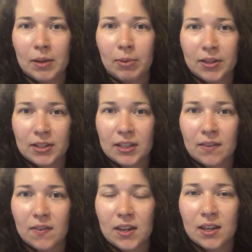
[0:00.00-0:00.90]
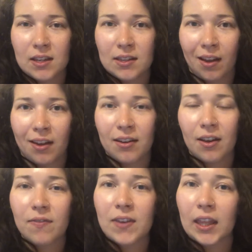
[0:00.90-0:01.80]
positivity is not
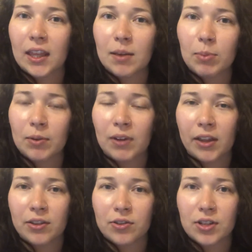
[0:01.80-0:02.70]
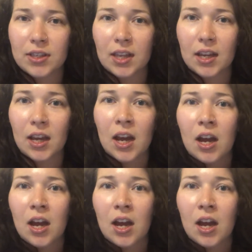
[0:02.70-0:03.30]
a feeling, but rather just like